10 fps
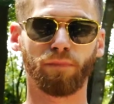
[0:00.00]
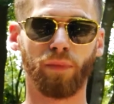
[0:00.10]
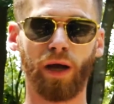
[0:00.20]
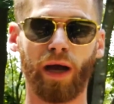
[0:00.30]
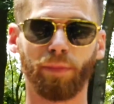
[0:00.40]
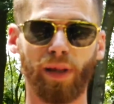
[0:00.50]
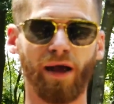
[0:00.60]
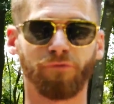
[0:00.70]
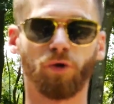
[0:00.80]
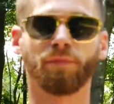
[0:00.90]

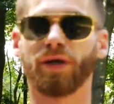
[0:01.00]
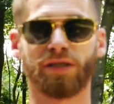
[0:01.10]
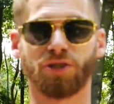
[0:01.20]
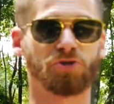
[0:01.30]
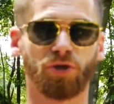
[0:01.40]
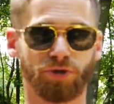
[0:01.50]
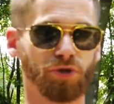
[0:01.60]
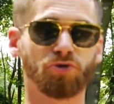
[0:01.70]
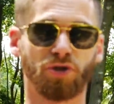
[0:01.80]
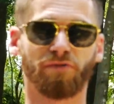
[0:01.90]
platform, because the shields are
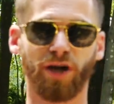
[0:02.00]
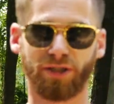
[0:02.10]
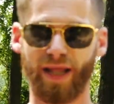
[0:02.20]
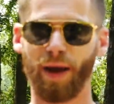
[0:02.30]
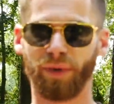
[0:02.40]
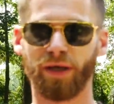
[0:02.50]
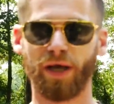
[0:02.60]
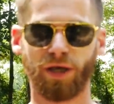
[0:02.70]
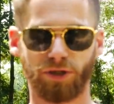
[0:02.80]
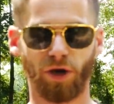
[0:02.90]
usually very snappy.
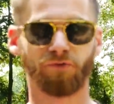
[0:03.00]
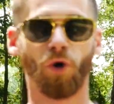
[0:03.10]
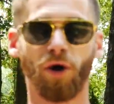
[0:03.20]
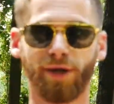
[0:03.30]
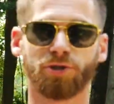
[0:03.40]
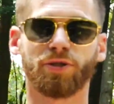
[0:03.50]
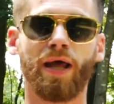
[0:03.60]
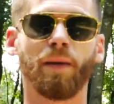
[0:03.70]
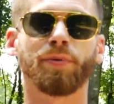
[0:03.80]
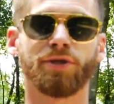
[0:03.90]
So if you are interested in
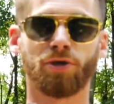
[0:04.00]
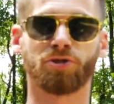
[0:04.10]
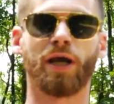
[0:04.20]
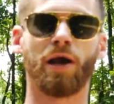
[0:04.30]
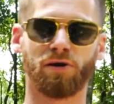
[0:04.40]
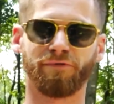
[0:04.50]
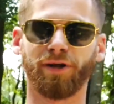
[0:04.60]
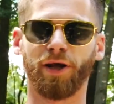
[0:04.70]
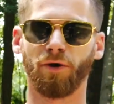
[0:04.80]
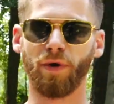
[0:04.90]
that, please go check out our
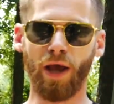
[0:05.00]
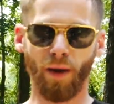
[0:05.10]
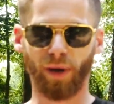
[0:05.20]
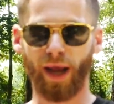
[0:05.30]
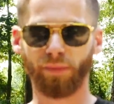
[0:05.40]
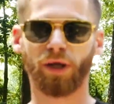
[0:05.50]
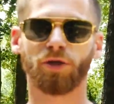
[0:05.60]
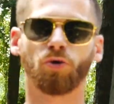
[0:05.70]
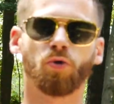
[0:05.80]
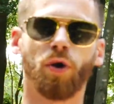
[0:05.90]
video. But I am going to
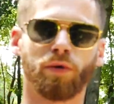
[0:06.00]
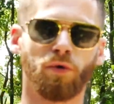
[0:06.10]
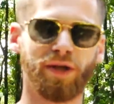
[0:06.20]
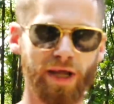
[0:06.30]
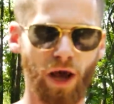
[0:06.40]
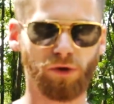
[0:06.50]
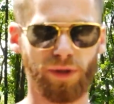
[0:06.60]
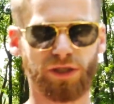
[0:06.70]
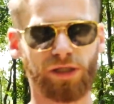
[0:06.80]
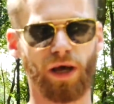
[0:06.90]
do a quick rundown on
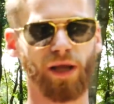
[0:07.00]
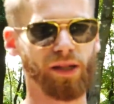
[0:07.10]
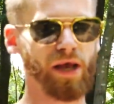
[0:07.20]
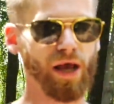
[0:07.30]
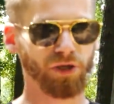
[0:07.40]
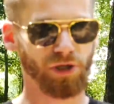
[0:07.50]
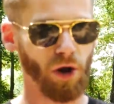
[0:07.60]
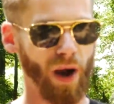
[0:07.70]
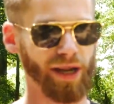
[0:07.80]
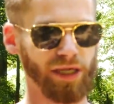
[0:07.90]
this gun.
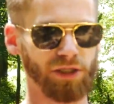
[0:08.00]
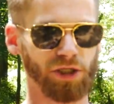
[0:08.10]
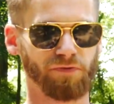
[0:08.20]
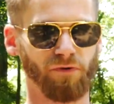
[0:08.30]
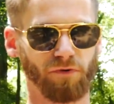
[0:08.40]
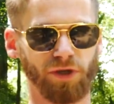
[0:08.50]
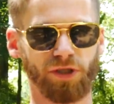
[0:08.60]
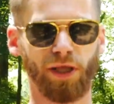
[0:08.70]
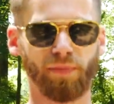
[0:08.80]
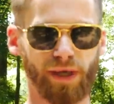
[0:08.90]
So I did just
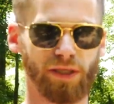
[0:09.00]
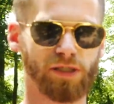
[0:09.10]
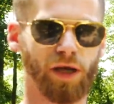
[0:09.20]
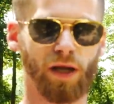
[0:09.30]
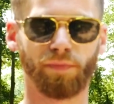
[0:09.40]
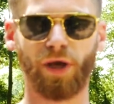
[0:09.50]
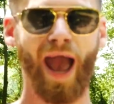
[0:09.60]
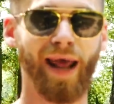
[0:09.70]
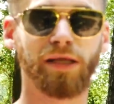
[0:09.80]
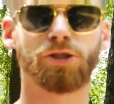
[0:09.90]
recently pick this gun up to
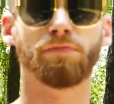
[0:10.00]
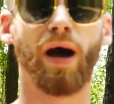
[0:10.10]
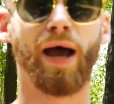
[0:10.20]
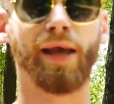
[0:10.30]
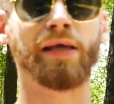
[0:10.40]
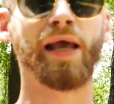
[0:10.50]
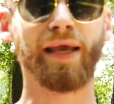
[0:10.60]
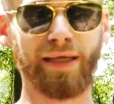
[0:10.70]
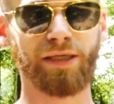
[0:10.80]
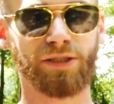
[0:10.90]
add it to my
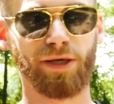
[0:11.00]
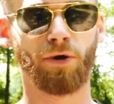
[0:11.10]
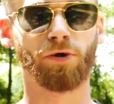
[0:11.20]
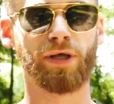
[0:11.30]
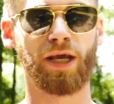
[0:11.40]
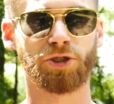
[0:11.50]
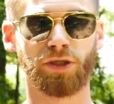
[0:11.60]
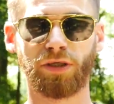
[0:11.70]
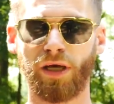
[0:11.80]
EDC rotation,